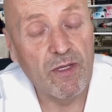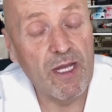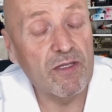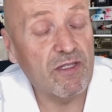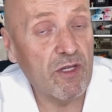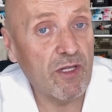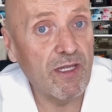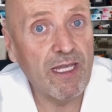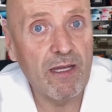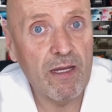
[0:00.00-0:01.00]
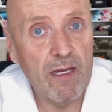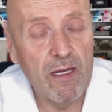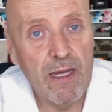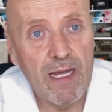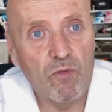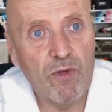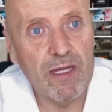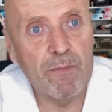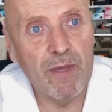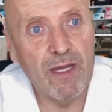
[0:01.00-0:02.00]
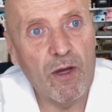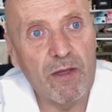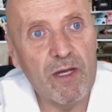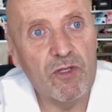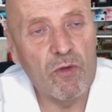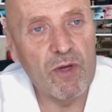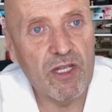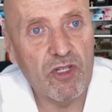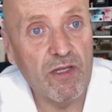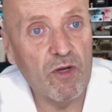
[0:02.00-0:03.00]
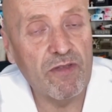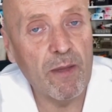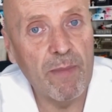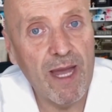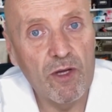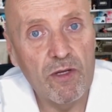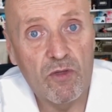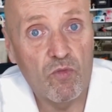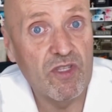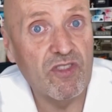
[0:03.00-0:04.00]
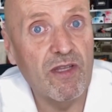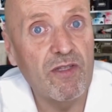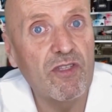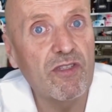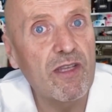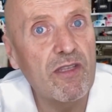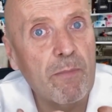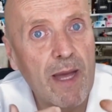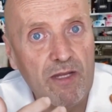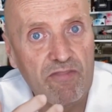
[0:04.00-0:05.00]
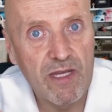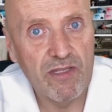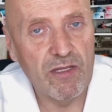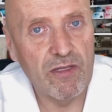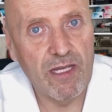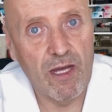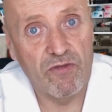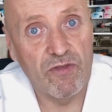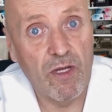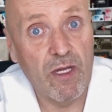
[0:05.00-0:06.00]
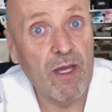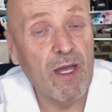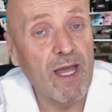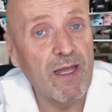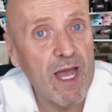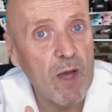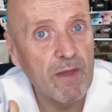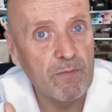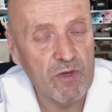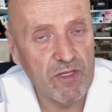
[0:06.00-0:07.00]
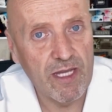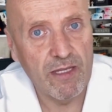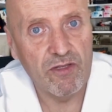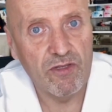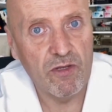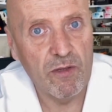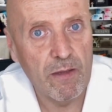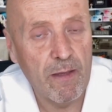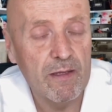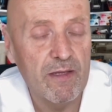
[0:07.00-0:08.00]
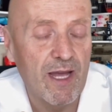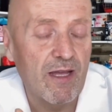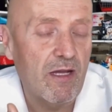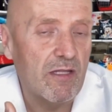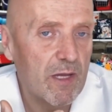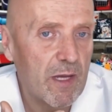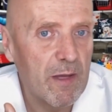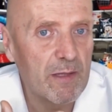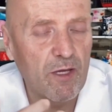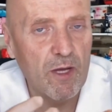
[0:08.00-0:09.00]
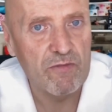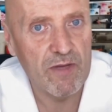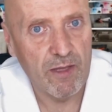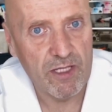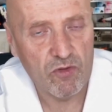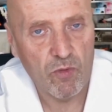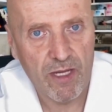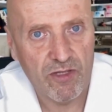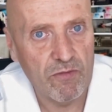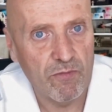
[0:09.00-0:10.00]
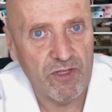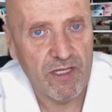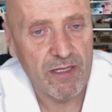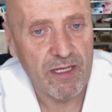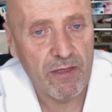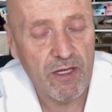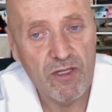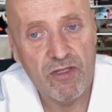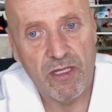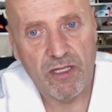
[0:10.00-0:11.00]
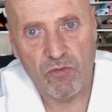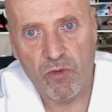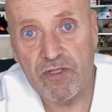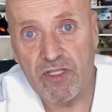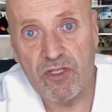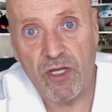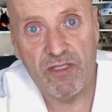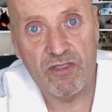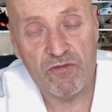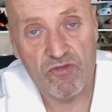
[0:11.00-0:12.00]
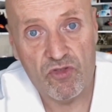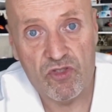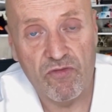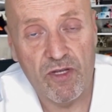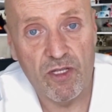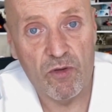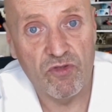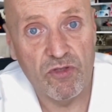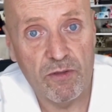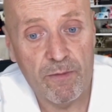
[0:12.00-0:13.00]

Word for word: And thirdly, it will depend on the duration of the manner in which the disease manifests itself and how it presents. That is, there are various ways of presenting the disease we'll discuss in future videos.